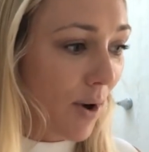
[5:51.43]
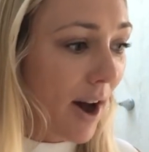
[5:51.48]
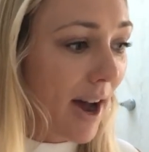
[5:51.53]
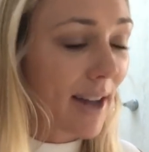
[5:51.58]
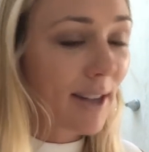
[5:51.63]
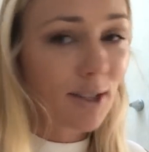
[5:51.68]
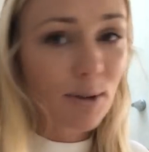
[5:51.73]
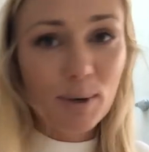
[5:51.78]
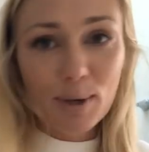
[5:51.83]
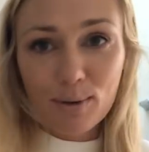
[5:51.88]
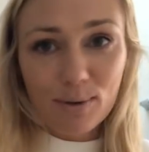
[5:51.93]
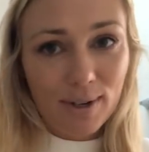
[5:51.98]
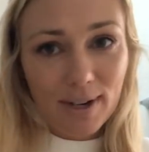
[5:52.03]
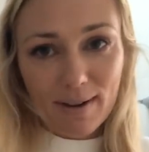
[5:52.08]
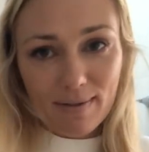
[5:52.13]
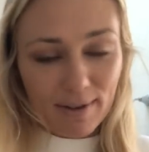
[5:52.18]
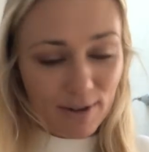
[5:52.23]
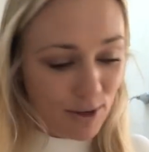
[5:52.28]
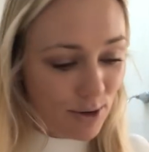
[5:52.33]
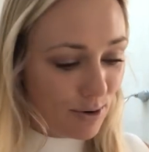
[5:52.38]
wine, so we couldn't
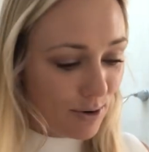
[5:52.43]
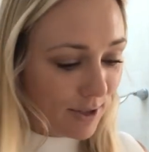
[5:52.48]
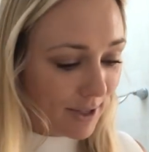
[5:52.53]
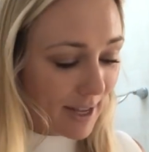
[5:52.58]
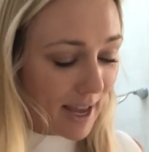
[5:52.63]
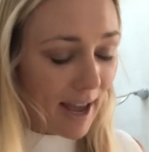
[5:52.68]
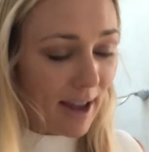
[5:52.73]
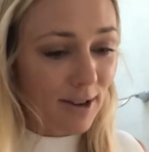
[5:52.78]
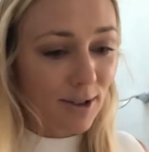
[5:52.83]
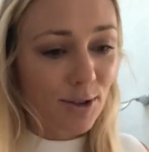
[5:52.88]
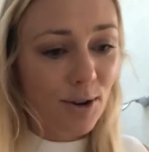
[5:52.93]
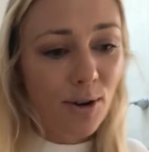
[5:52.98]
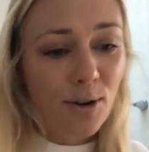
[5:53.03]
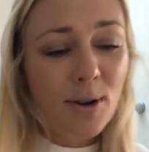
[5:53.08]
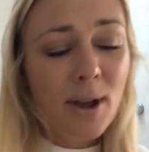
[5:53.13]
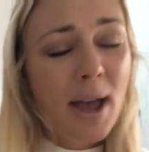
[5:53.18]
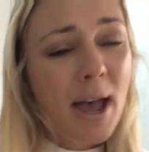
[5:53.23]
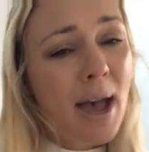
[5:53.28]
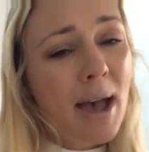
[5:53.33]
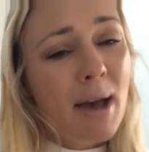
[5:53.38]
even use that. So